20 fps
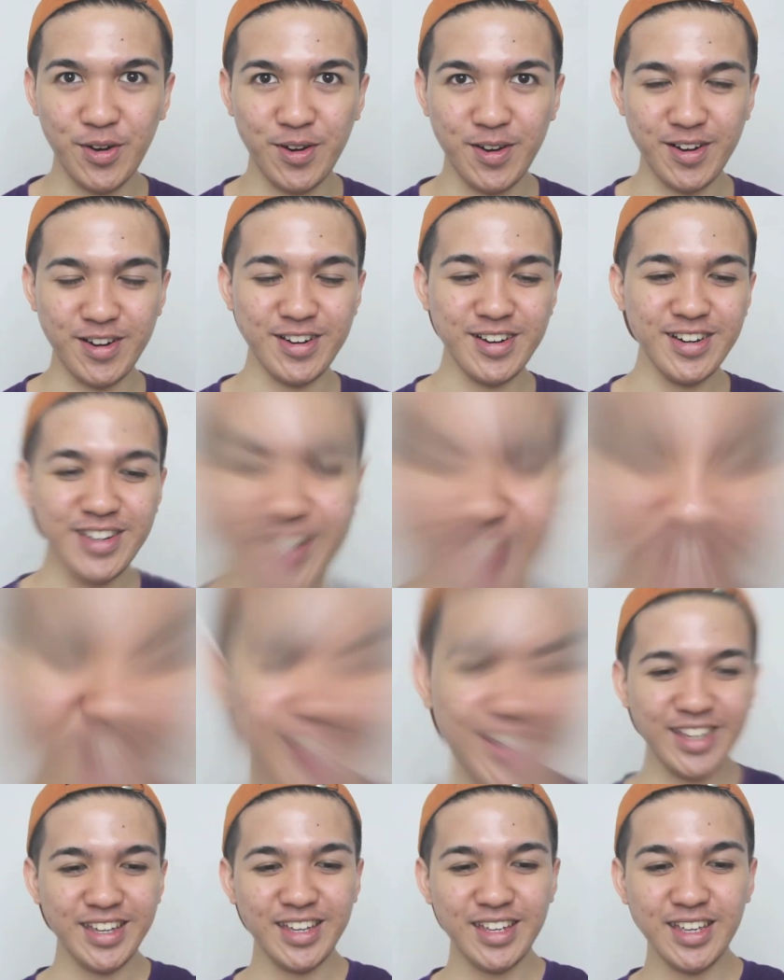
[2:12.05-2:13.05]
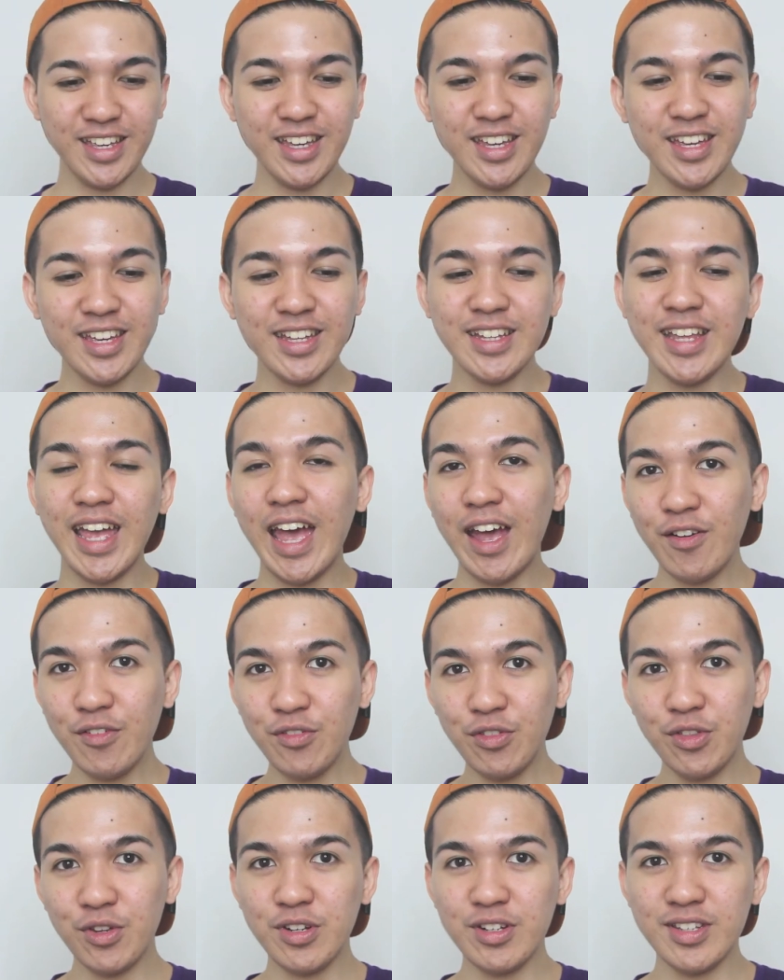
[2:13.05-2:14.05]
And
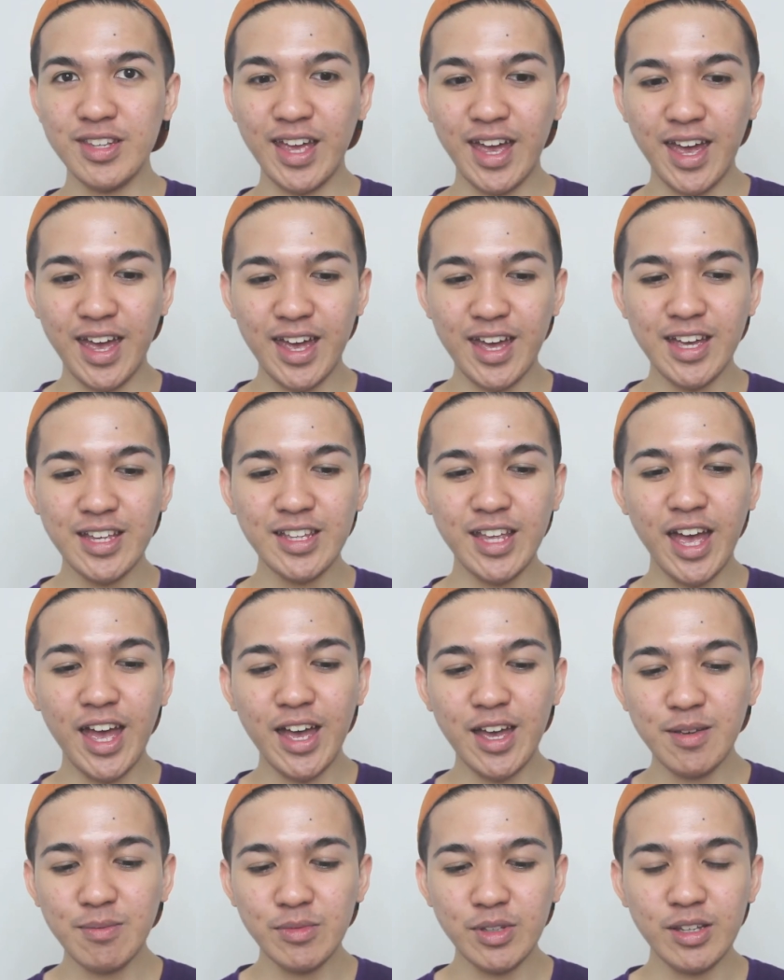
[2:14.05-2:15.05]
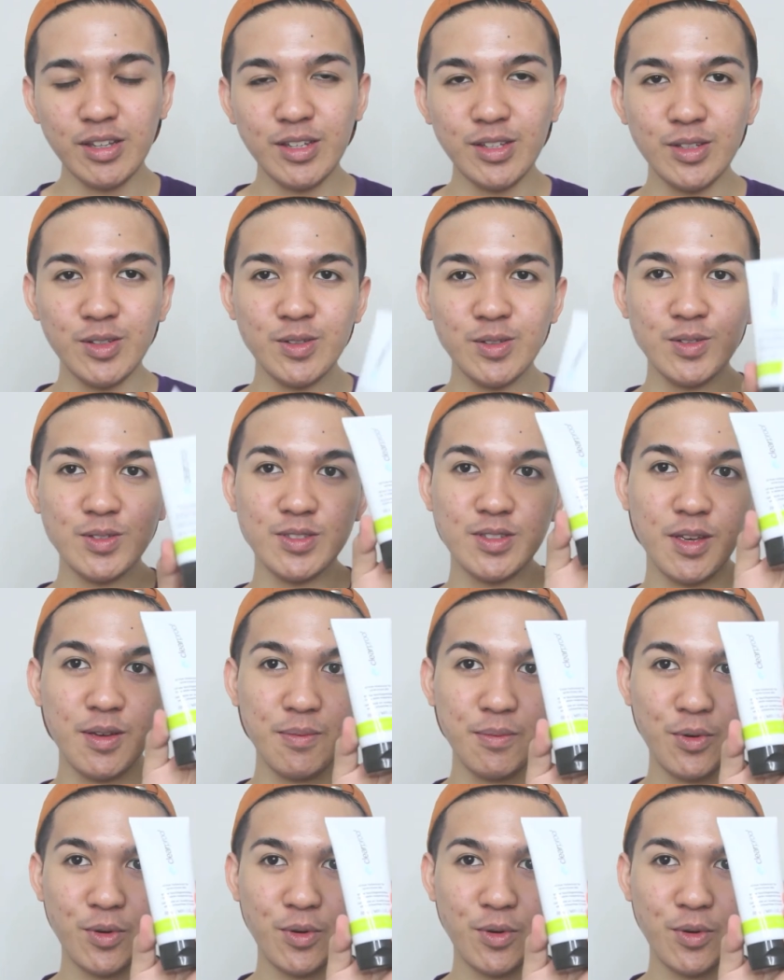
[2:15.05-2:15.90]
after that, I'm gonna use a